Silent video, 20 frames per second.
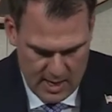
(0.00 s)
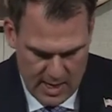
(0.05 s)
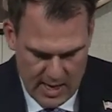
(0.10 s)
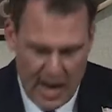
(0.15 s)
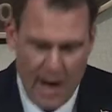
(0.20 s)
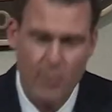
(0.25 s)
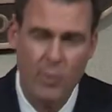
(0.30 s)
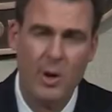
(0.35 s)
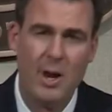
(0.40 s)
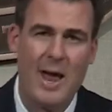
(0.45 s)

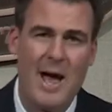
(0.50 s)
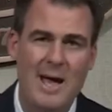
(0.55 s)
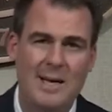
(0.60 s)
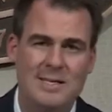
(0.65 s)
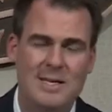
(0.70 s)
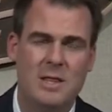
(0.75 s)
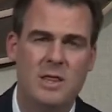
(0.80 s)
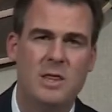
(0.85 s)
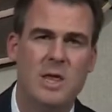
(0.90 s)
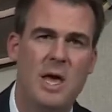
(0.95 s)
And I would
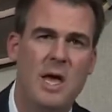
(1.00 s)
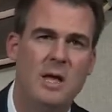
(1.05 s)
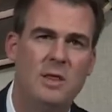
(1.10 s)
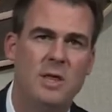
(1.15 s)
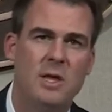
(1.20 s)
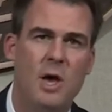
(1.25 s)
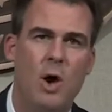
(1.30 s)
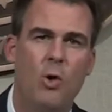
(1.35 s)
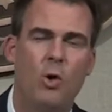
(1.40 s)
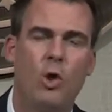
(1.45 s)
like to thank
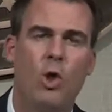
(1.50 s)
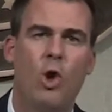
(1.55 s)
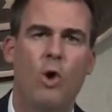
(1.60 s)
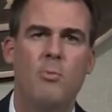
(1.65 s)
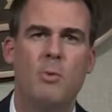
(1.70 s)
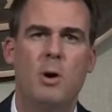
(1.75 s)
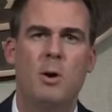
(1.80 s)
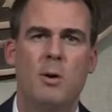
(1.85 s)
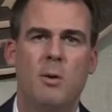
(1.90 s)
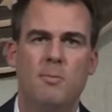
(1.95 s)
the
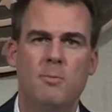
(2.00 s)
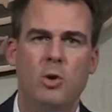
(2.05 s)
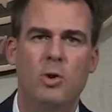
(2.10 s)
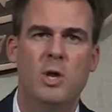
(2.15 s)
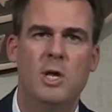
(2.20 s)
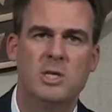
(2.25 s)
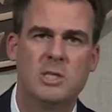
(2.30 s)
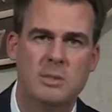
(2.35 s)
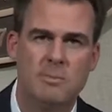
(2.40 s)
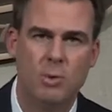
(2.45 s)
Oklahoma
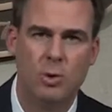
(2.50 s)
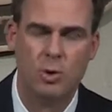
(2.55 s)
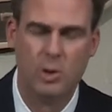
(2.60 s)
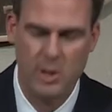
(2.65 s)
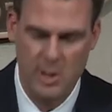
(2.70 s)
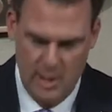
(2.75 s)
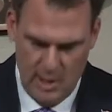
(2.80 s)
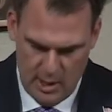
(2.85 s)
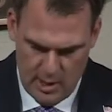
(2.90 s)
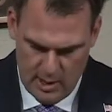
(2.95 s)
Municipal
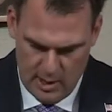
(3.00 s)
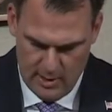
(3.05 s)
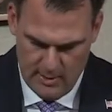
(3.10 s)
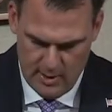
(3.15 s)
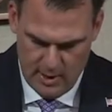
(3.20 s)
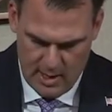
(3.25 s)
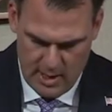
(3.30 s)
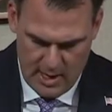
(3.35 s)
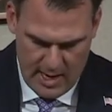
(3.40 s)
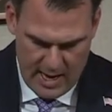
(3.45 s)

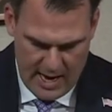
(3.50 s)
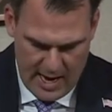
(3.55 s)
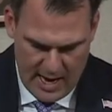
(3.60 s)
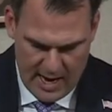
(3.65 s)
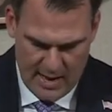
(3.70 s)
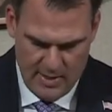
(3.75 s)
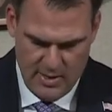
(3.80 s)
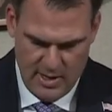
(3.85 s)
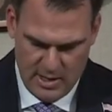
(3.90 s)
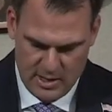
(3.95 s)
League
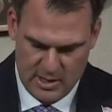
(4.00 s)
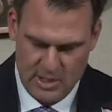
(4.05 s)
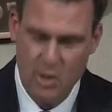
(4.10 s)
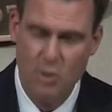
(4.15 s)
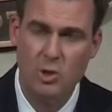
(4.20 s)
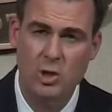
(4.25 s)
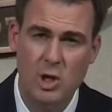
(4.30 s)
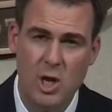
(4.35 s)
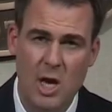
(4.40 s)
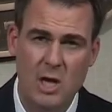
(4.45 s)
and the
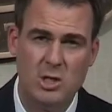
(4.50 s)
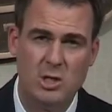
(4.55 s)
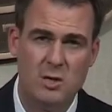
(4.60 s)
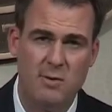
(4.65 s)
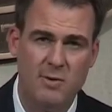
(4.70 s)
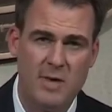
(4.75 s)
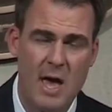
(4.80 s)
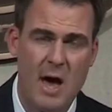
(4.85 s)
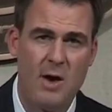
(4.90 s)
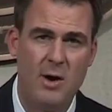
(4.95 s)
Association
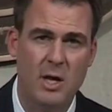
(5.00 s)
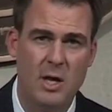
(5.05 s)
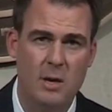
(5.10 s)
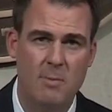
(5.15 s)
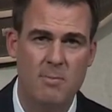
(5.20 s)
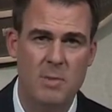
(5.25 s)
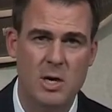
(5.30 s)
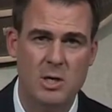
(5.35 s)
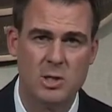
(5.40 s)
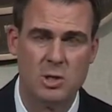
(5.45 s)
of County
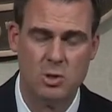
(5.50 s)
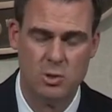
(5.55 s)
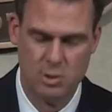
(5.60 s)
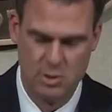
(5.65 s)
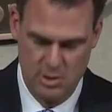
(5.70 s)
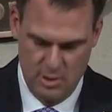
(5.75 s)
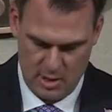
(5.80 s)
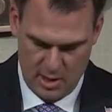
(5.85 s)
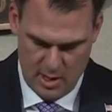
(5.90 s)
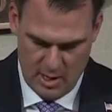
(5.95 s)

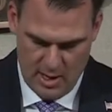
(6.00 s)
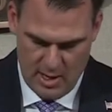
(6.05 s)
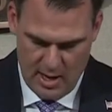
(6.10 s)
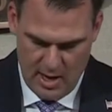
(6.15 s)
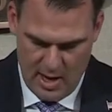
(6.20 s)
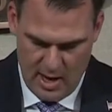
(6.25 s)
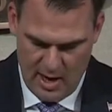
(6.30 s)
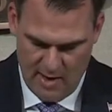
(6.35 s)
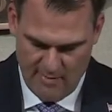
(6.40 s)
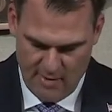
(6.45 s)
Commissioners of
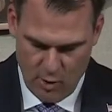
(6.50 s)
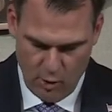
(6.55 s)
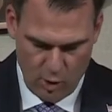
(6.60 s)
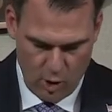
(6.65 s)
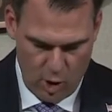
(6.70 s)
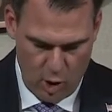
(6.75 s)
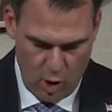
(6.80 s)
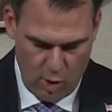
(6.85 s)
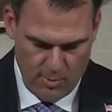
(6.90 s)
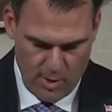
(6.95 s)

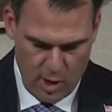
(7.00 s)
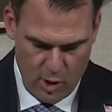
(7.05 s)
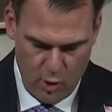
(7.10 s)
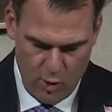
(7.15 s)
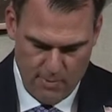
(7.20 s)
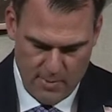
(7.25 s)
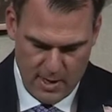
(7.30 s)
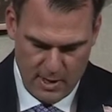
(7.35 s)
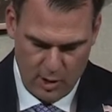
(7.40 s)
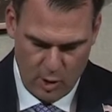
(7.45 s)
Oklahoma who
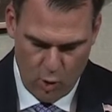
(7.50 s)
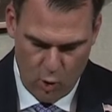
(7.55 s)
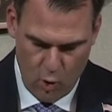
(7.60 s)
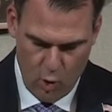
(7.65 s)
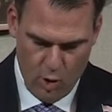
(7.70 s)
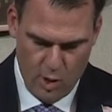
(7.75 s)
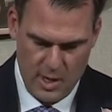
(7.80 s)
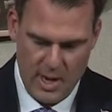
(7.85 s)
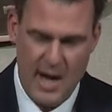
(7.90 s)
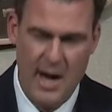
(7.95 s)
have been
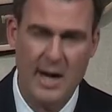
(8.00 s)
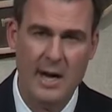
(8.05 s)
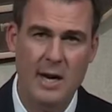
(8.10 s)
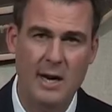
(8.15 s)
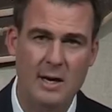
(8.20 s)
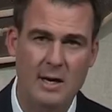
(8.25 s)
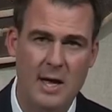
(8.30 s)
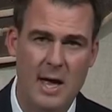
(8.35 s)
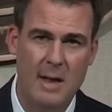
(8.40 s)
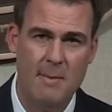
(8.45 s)

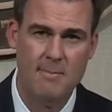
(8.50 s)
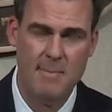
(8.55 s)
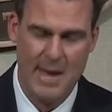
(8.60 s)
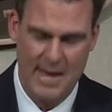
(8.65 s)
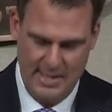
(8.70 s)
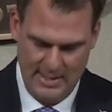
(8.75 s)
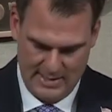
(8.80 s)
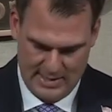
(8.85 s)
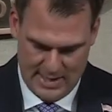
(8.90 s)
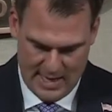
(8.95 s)
coordinating and
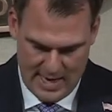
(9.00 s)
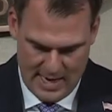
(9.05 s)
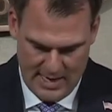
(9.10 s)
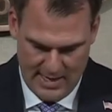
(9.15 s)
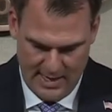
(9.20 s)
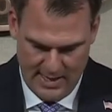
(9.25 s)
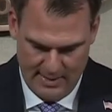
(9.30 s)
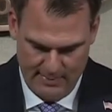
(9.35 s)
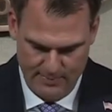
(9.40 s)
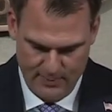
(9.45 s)

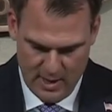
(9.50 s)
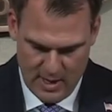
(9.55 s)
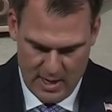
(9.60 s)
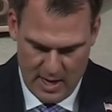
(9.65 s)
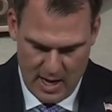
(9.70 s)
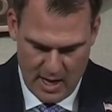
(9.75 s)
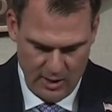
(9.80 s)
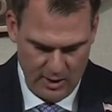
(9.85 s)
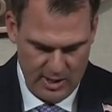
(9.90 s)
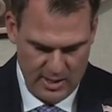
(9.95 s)
maintaining
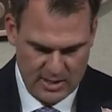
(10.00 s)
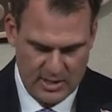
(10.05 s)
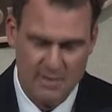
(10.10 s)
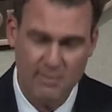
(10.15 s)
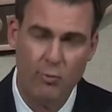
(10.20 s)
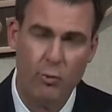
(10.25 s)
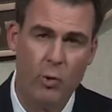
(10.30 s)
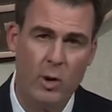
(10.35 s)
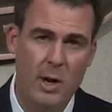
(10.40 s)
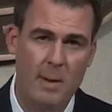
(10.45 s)
a list
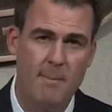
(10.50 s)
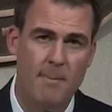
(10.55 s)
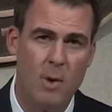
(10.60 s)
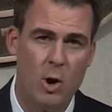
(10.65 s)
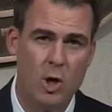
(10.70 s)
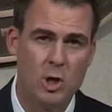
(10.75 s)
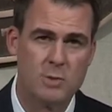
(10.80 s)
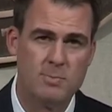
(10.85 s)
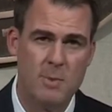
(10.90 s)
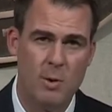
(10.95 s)
of
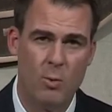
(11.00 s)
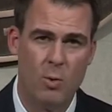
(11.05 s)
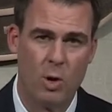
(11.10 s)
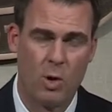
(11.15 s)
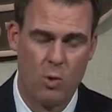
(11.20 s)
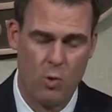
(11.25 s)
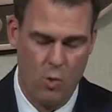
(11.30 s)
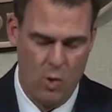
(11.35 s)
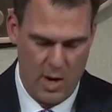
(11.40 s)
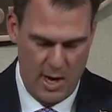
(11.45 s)
reimbursement
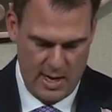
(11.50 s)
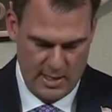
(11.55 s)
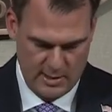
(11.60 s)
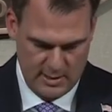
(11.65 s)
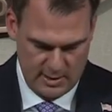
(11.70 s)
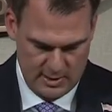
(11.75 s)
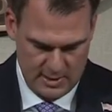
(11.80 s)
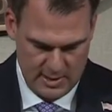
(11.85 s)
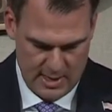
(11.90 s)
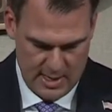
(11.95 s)

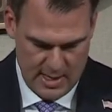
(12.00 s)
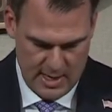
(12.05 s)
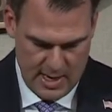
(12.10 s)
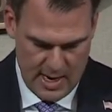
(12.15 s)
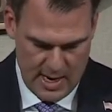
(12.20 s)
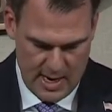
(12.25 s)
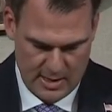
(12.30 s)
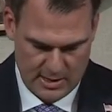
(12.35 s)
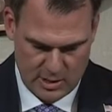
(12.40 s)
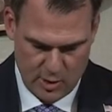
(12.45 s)
requests
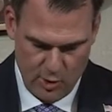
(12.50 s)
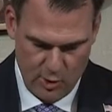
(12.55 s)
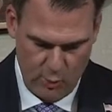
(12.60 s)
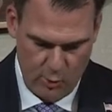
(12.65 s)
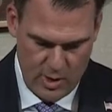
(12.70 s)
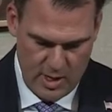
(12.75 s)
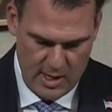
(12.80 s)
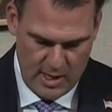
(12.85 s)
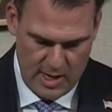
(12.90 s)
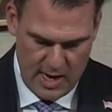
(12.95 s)
so that
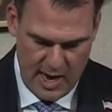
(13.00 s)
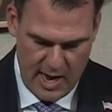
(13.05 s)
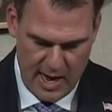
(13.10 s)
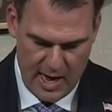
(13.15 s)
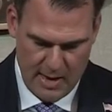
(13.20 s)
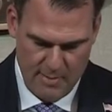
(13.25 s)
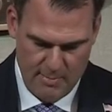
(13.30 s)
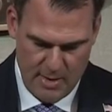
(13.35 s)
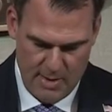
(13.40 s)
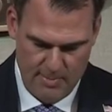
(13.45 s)
we
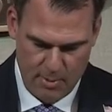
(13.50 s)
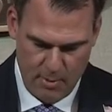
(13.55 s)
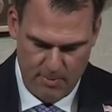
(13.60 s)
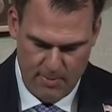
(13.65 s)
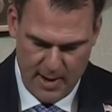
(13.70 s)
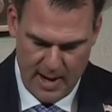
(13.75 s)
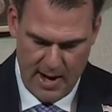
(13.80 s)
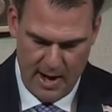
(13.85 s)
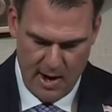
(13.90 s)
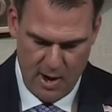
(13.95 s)
can be
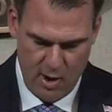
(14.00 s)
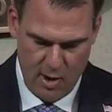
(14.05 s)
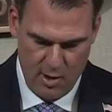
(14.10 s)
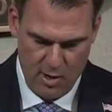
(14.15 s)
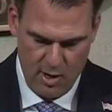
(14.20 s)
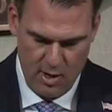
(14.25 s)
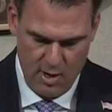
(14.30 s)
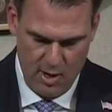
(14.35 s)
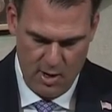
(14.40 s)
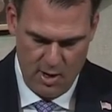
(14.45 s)

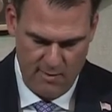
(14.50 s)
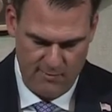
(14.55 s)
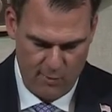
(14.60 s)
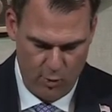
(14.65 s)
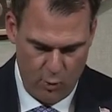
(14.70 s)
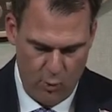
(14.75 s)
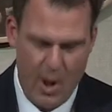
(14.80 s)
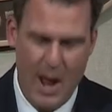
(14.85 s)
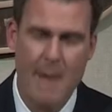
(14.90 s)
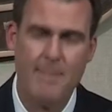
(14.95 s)
prepared
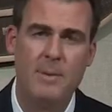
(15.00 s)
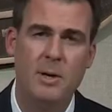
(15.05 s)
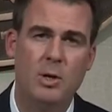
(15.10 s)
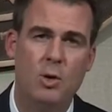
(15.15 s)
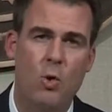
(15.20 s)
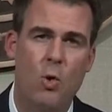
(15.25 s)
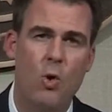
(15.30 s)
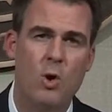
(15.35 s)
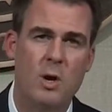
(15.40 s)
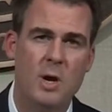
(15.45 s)
for rapid
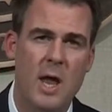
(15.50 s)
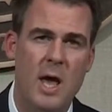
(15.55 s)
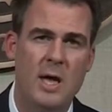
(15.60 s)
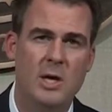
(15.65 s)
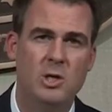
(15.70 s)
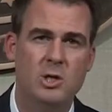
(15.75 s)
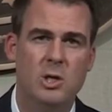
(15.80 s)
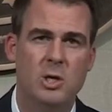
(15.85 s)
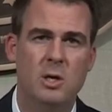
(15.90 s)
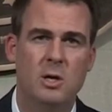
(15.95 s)

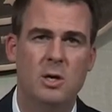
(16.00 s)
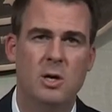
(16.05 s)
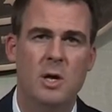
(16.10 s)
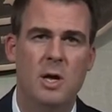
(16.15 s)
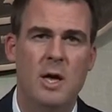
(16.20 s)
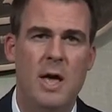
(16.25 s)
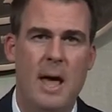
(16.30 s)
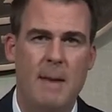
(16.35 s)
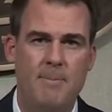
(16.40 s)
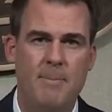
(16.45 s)

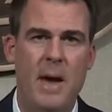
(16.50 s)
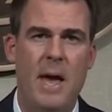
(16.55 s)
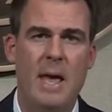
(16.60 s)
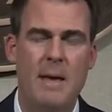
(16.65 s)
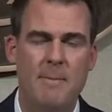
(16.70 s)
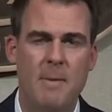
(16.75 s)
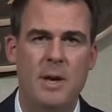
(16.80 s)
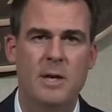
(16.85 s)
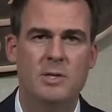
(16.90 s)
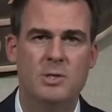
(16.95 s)
coordination and
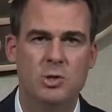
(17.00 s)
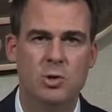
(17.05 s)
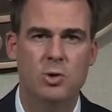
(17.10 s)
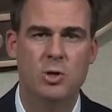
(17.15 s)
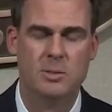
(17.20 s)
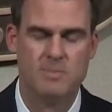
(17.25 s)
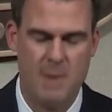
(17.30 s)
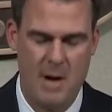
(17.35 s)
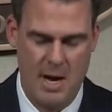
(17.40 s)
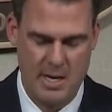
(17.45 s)
payment as soon
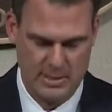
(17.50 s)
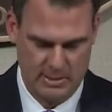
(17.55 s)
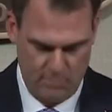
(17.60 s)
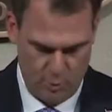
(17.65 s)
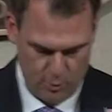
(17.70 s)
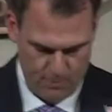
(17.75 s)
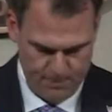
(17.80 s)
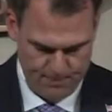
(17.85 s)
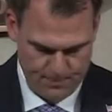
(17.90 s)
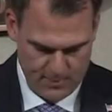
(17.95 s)
as
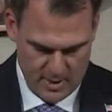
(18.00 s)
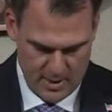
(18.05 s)
possible.